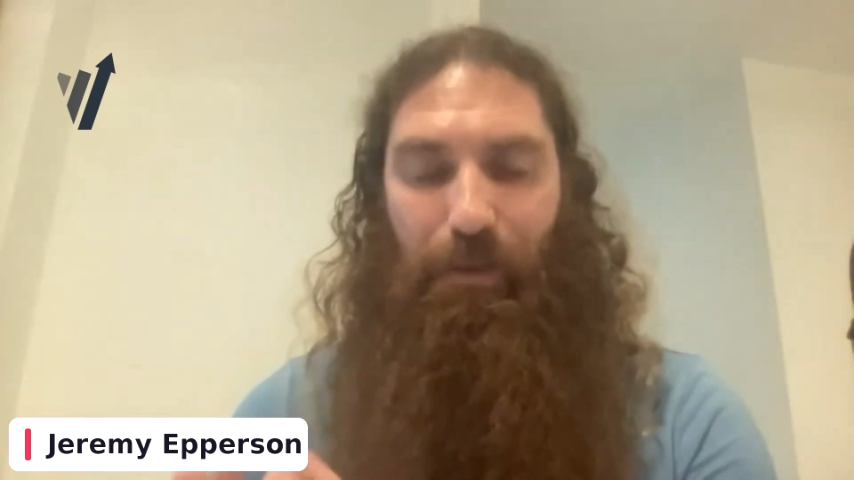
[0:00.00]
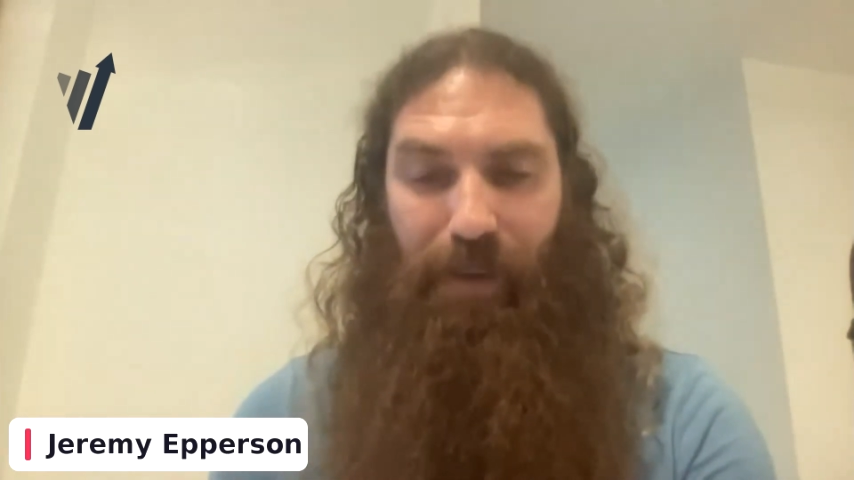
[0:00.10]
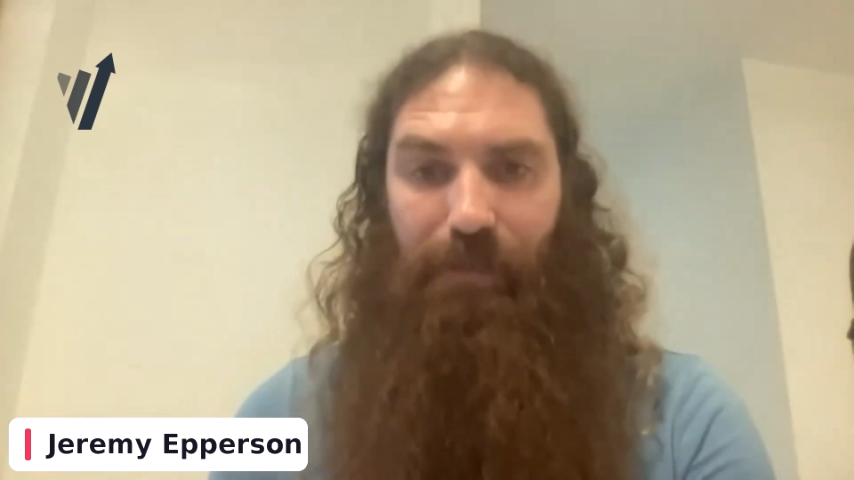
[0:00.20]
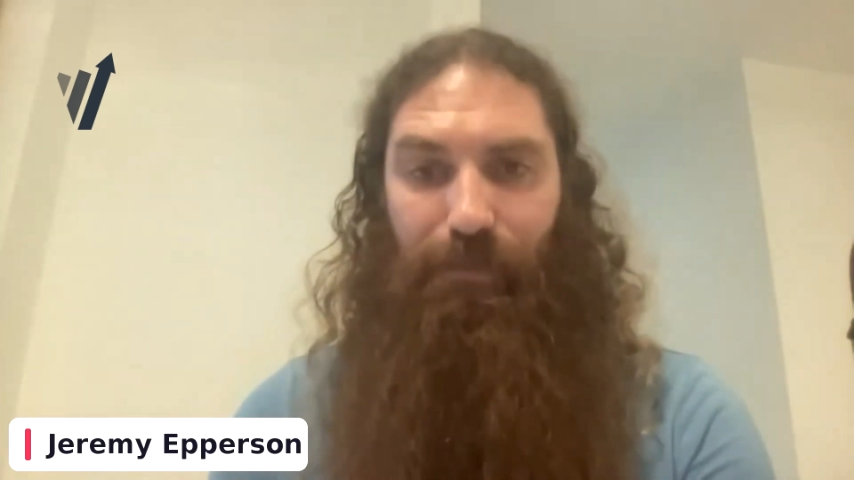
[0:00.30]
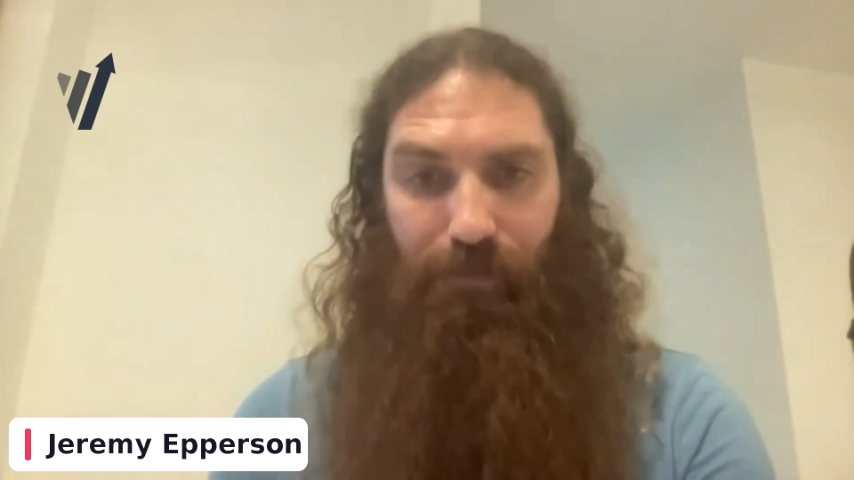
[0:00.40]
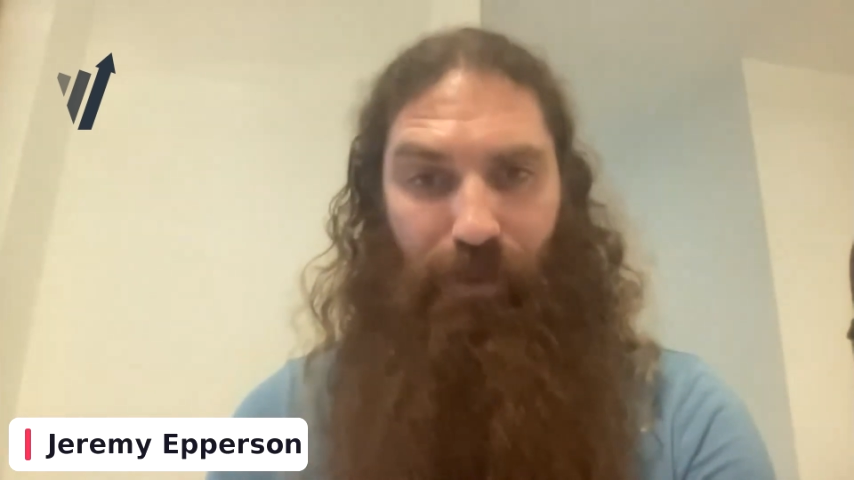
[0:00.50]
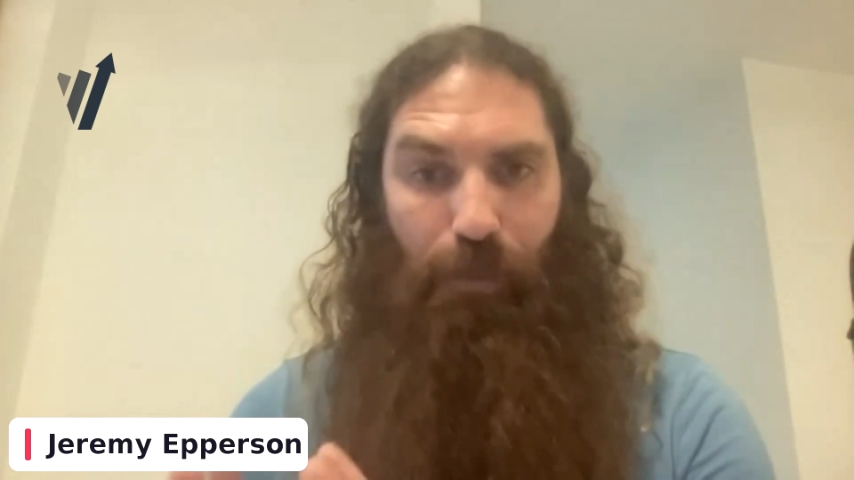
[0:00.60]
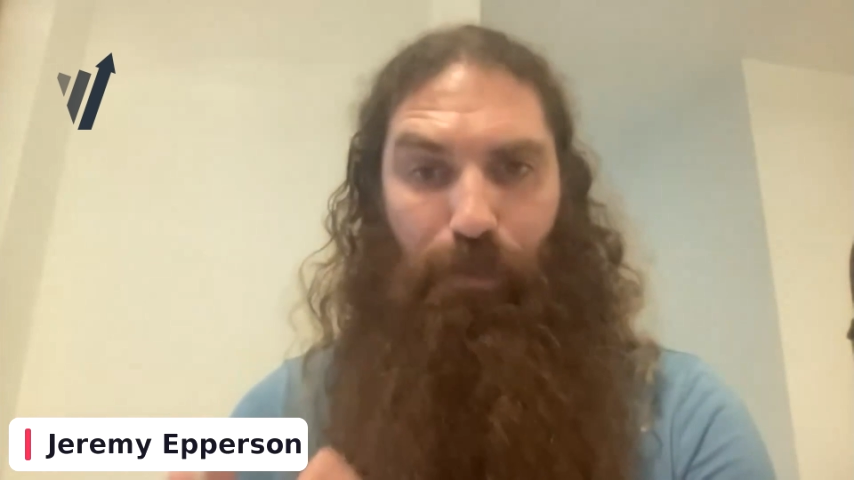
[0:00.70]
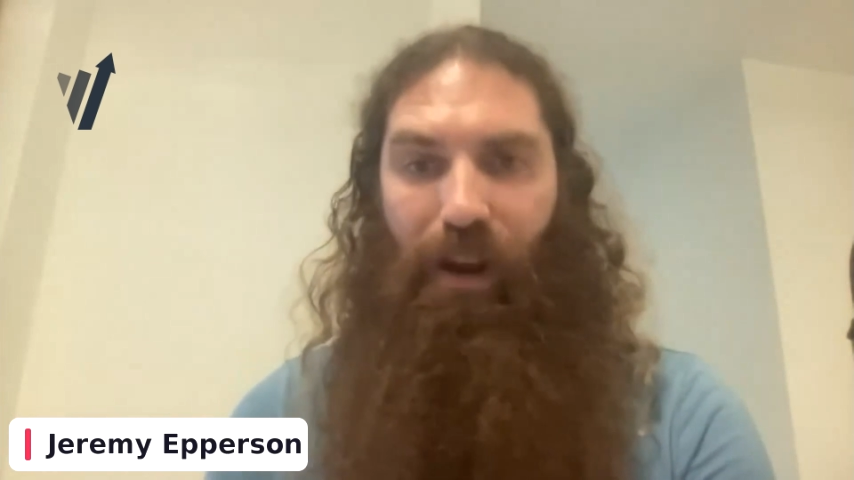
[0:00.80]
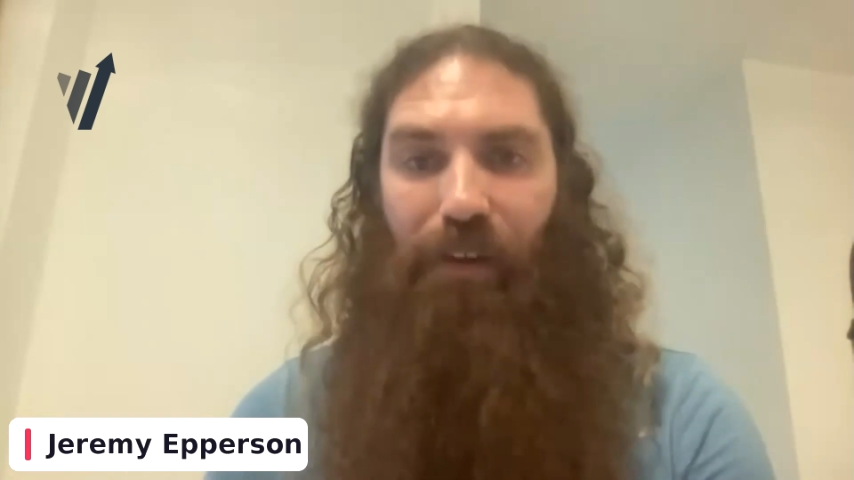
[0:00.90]
and make
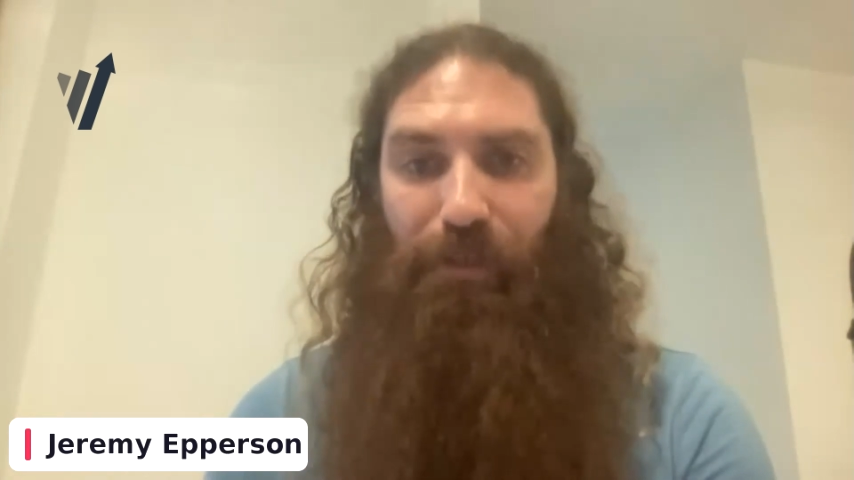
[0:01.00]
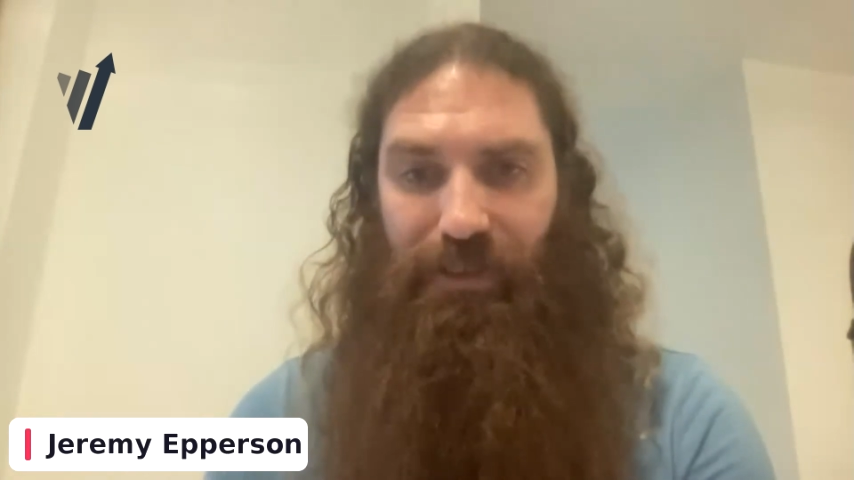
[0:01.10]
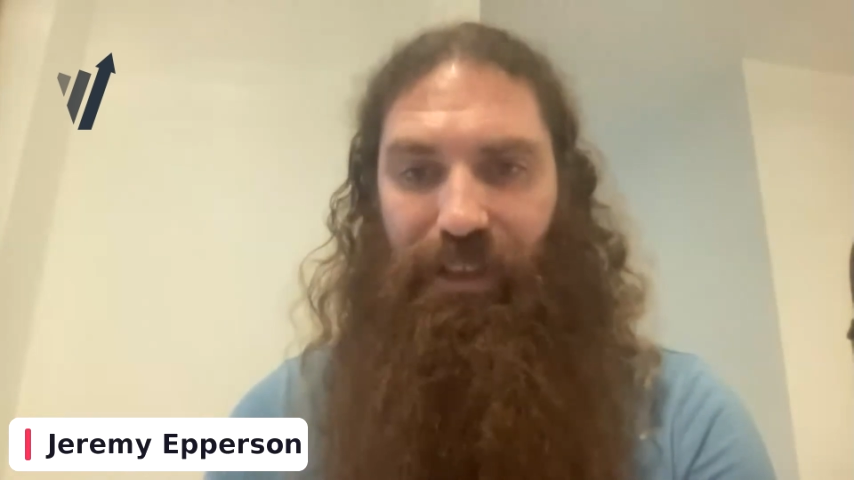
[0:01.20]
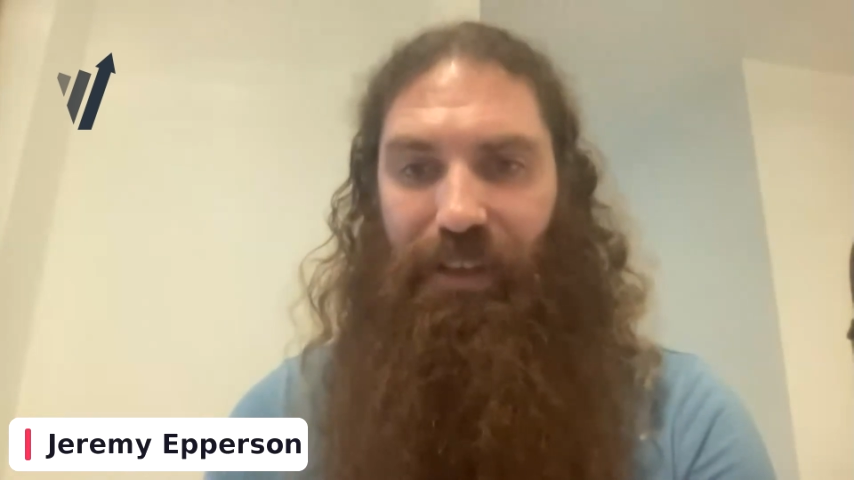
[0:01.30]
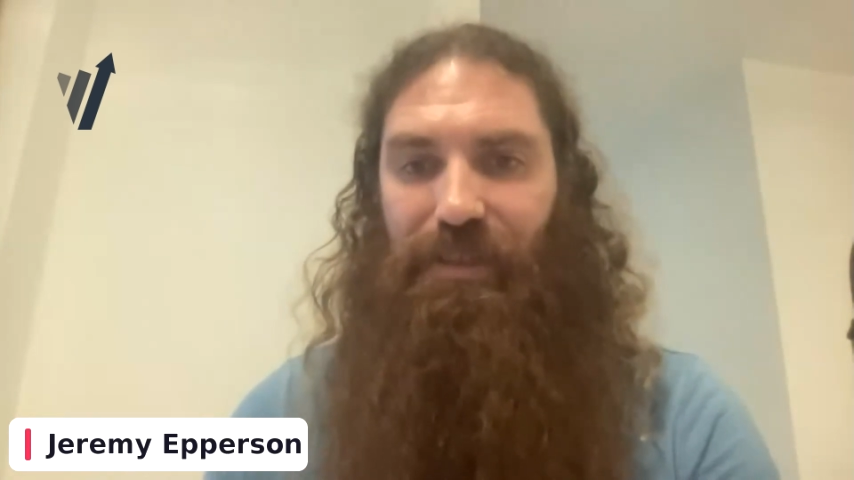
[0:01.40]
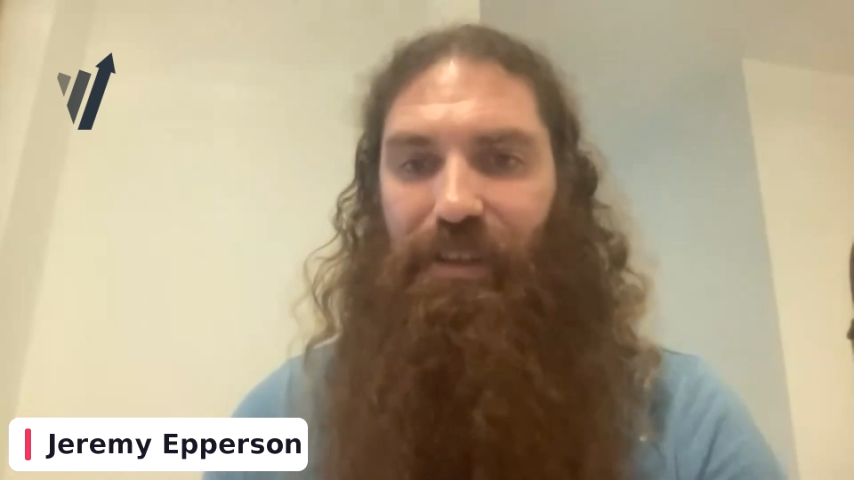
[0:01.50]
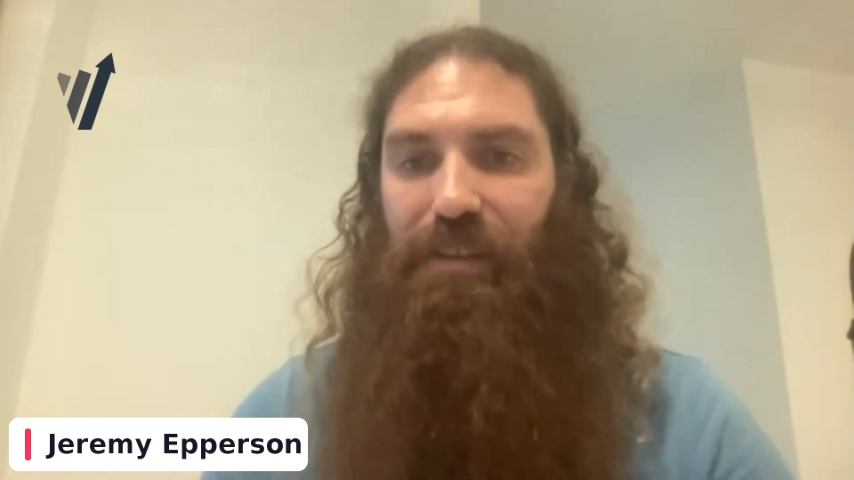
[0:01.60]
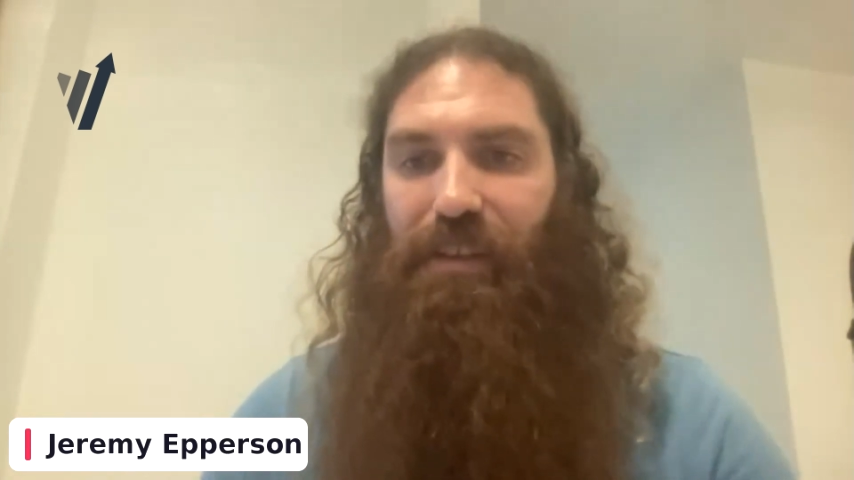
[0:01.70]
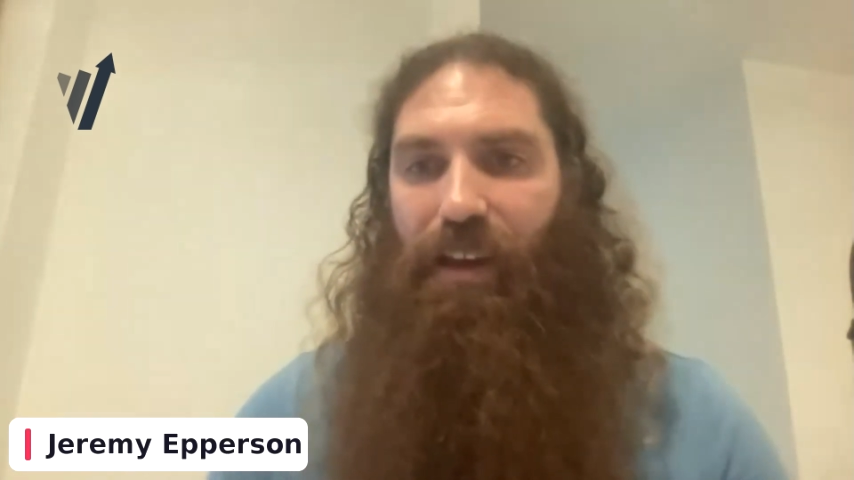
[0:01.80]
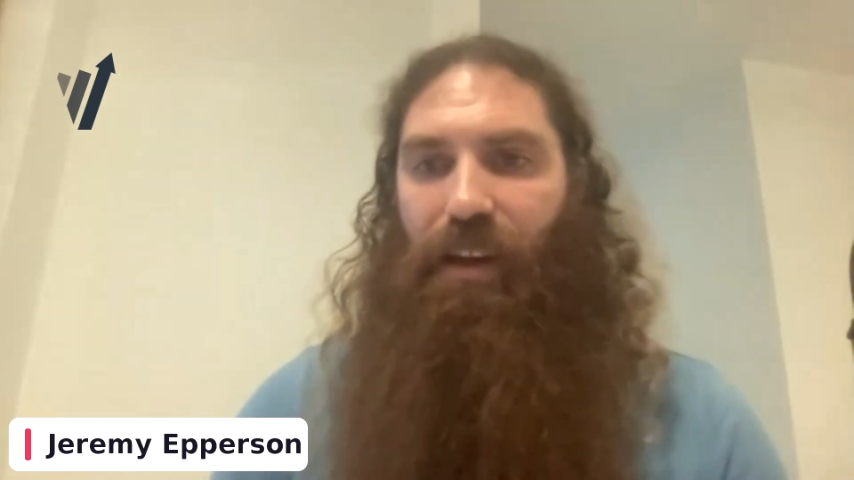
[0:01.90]
progress against it.